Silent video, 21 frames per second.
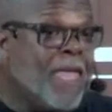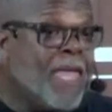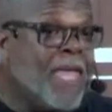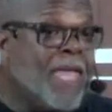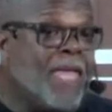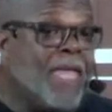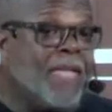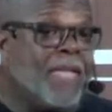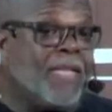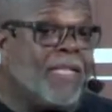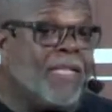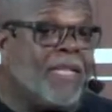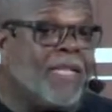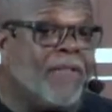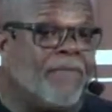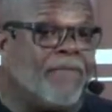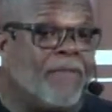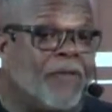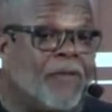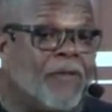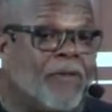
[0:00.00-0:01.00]
And
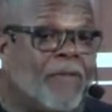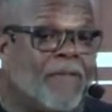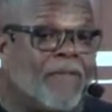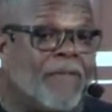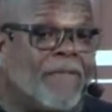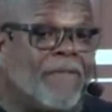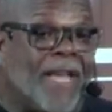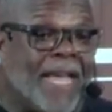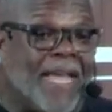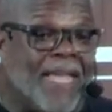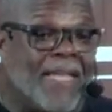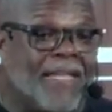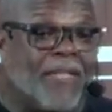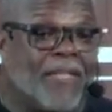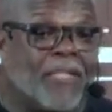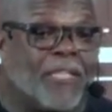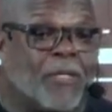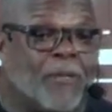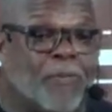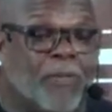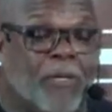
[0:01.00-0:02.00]
if you're going to fight
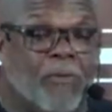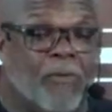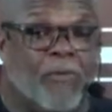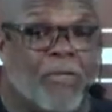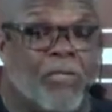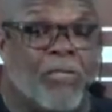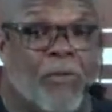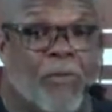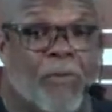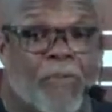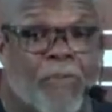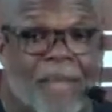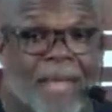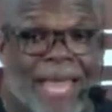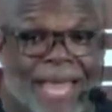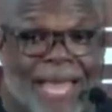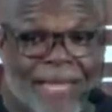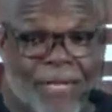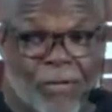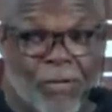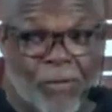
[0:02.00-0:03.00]
a spiritual
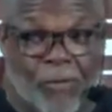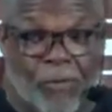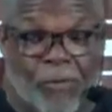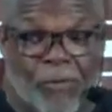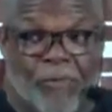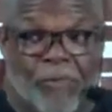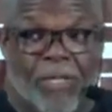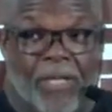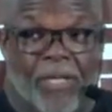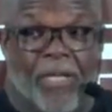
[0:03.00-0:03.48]
battle,